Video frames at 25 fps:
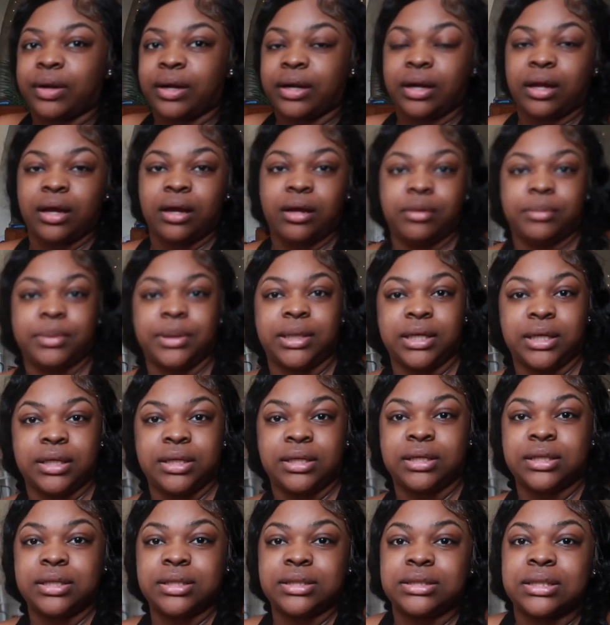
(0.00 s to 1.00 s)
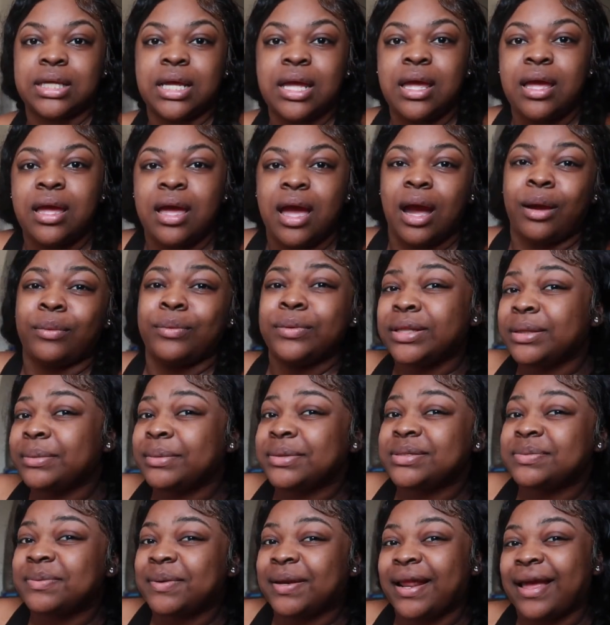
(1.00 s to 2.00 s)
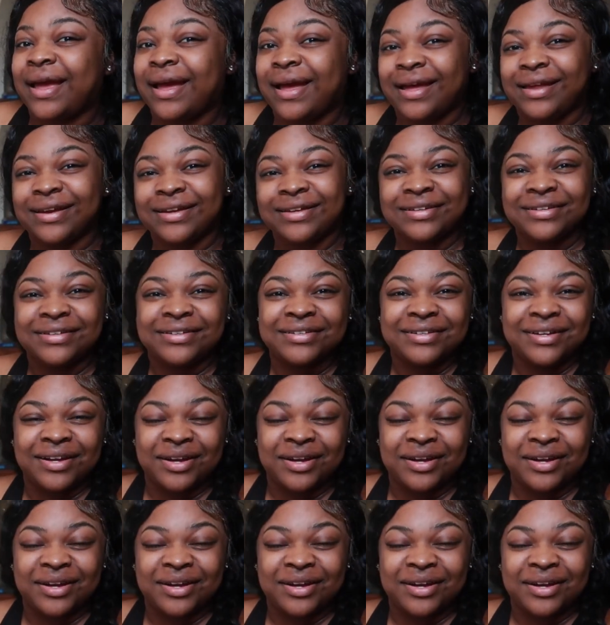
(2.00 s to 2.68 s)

right now because I really miss my dad.